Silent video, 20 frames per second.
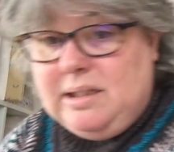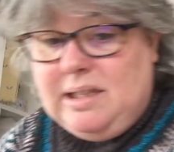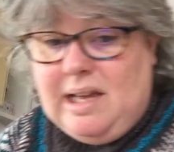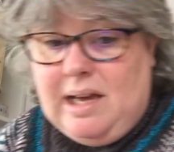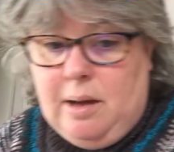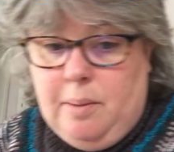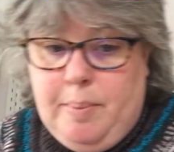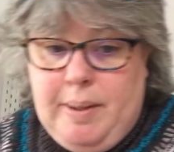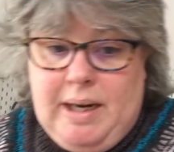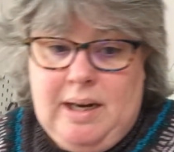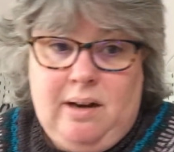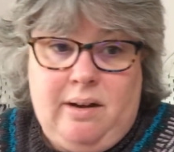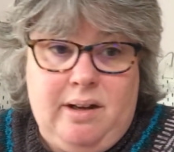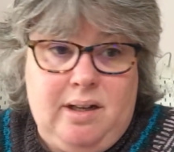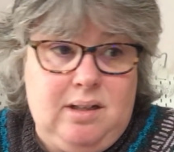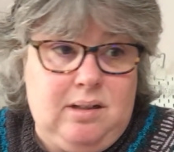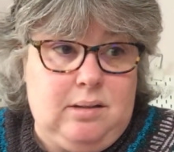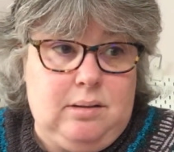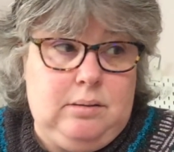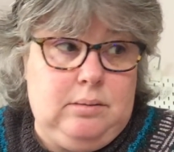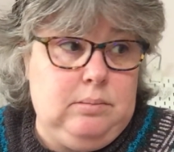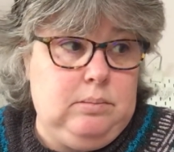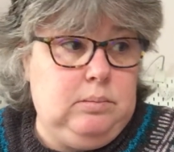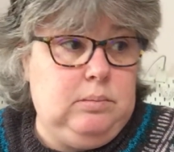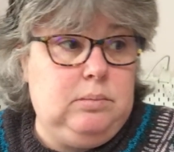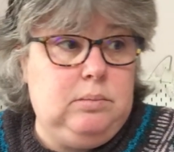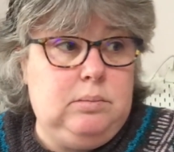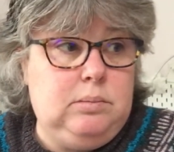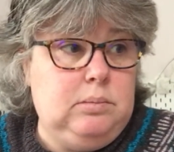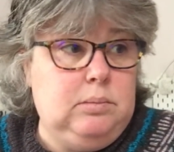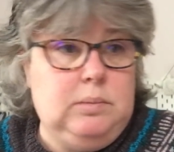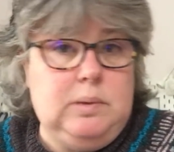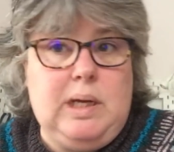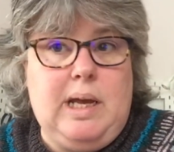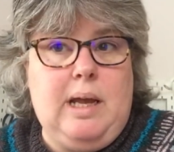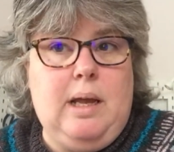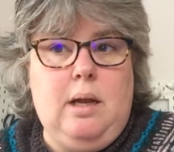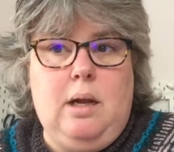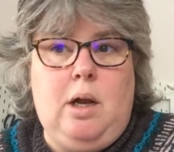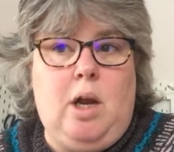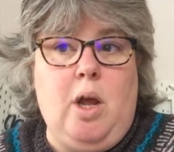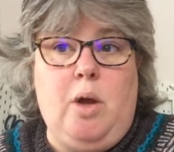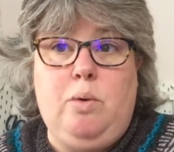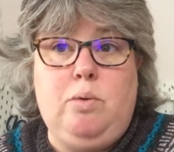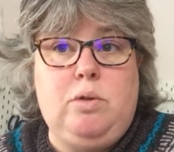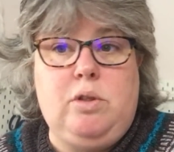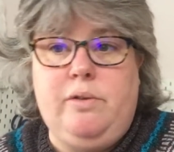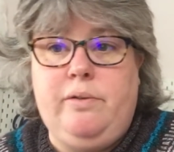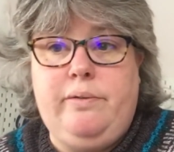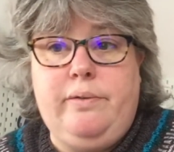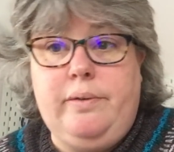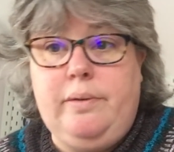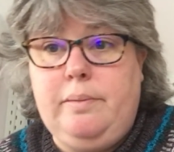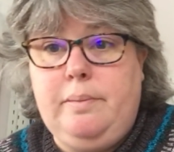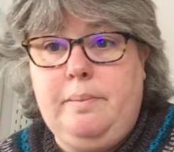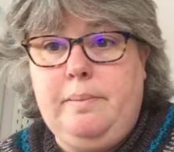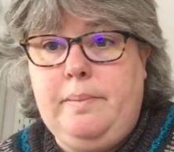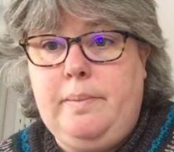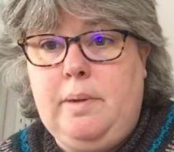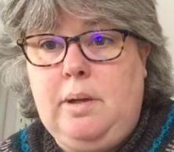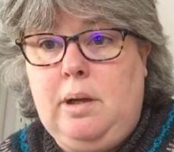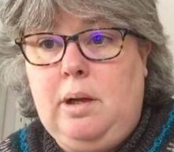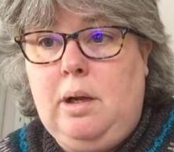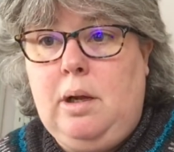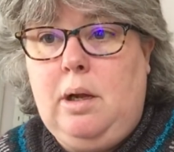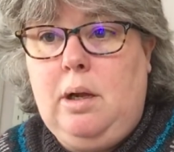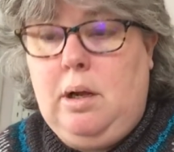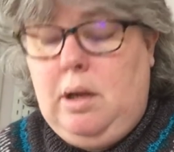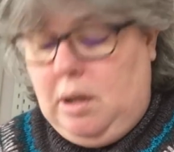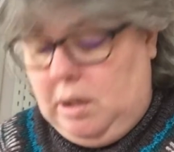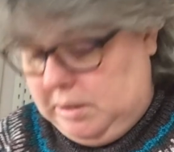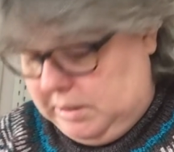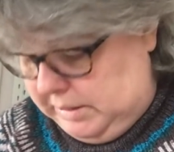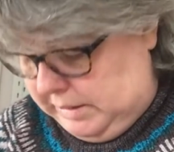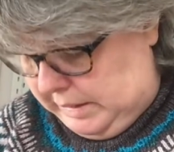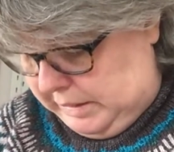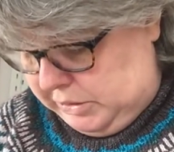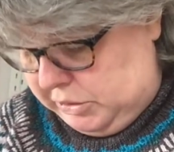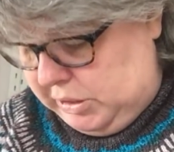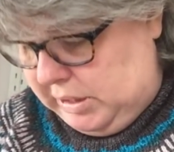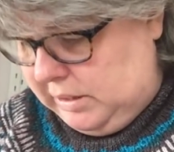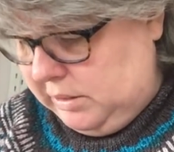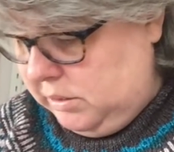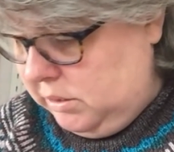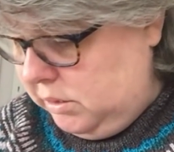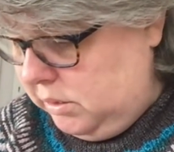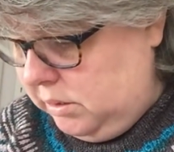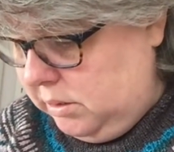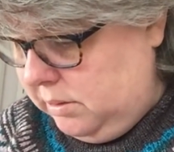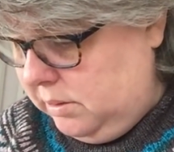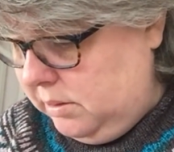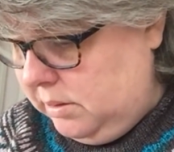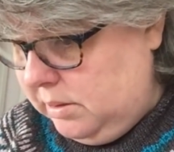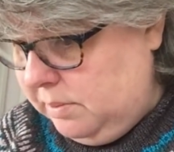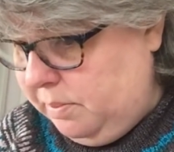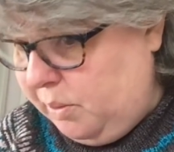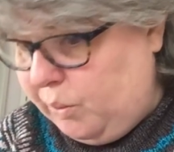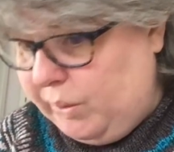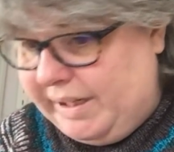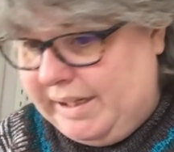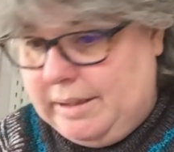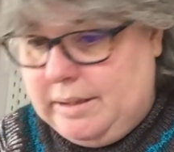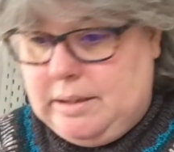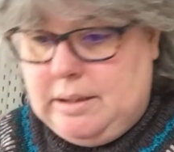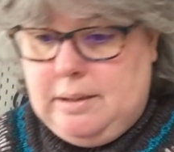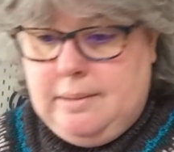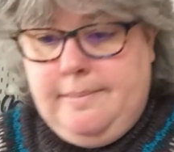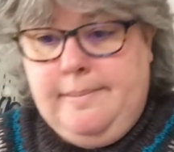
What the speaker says: that'll be like loads of Stash Dash points.